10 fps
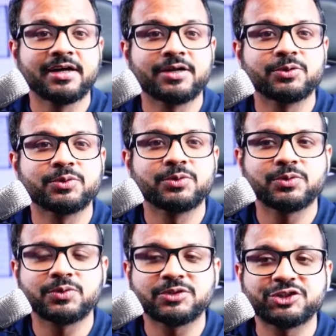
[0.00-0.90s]
to
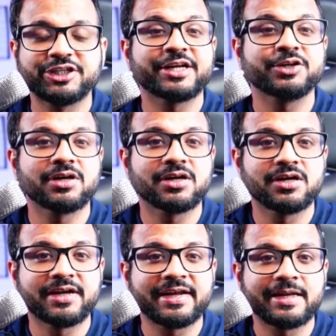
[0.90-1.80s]
share your
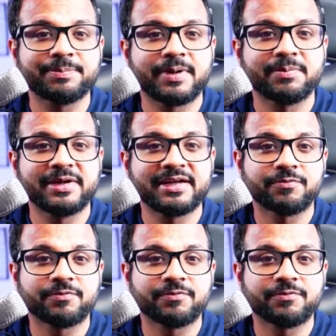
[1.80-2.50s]
learning in public